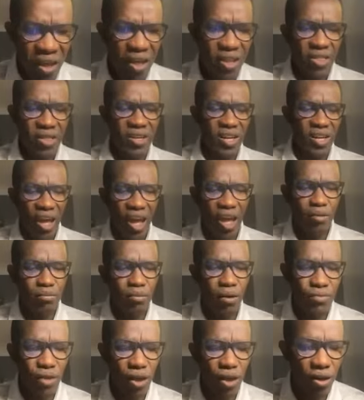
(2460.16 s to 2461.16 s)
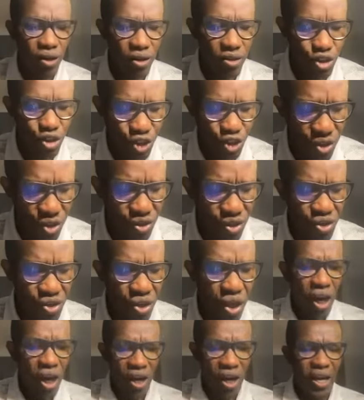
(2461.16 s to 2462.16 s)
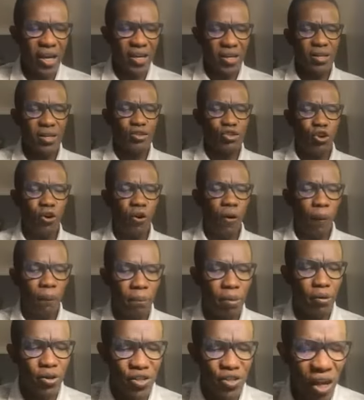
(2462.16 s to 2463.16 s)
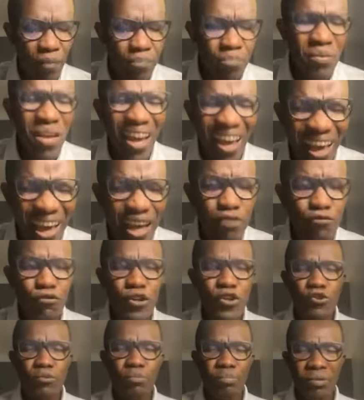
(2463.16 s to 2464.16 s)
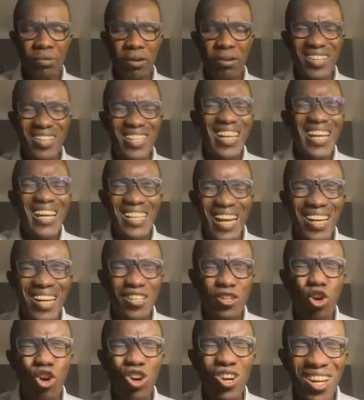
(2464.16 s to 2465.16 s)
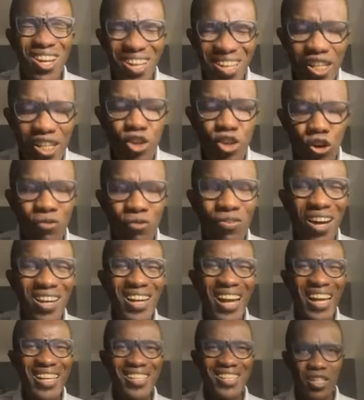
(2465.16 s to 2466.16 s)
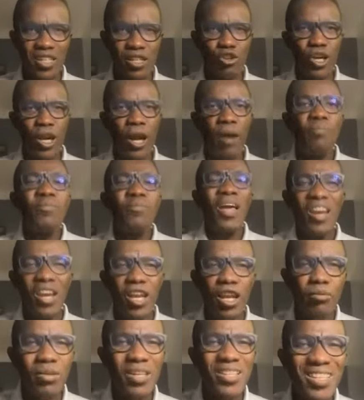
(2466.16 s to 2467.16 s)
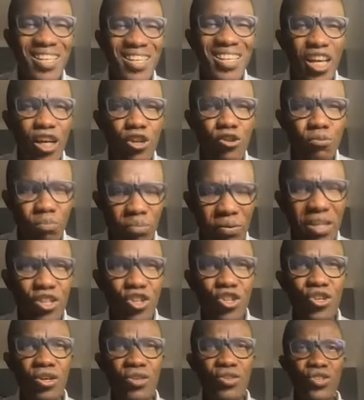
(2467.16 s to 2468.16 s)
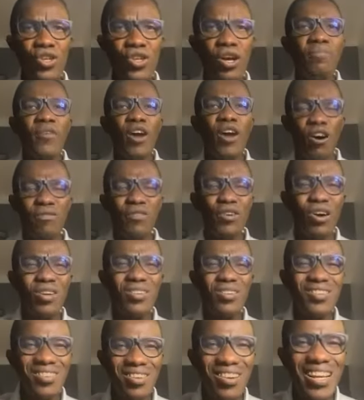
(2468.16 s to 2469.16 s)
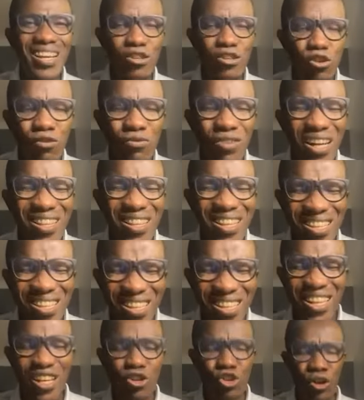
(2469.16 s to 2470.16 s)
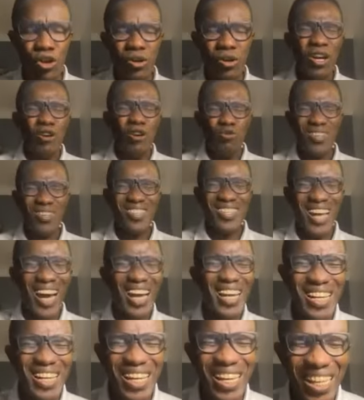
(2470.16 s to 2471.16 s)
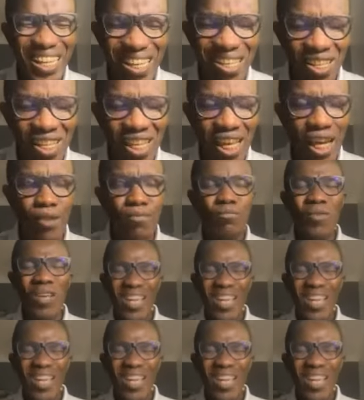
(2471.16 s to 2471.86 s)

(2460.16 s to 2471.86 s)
in the name of the Lord Jesus. Posha, every spirit that is unleashed over Nigeria, limiting the expressions of God's grace over this nation, we stand against them